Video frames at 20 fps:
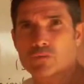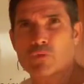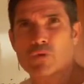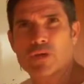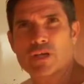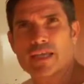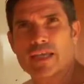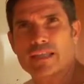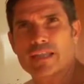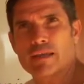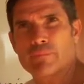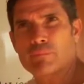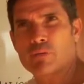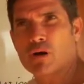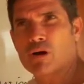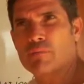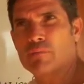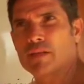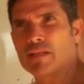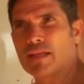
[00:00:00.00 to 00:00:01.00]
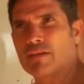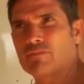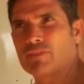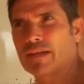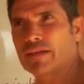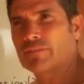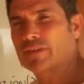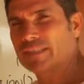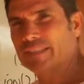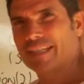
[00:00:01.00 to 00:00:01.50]
you work out that primary love
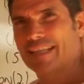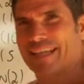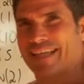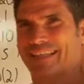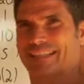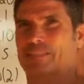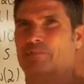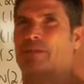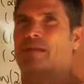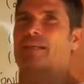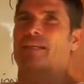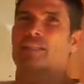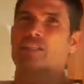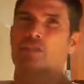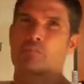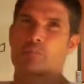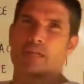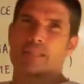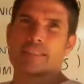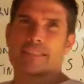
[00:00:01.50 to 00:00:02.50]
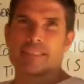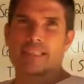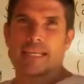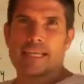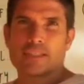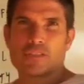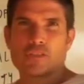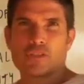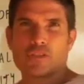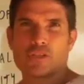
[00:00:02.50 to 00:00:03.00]
language, it's about expressing
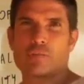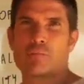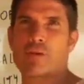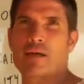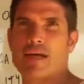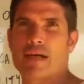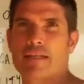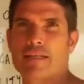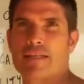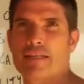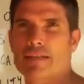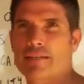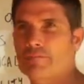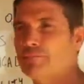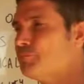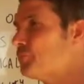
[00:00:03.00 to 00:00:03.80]
that to your partner.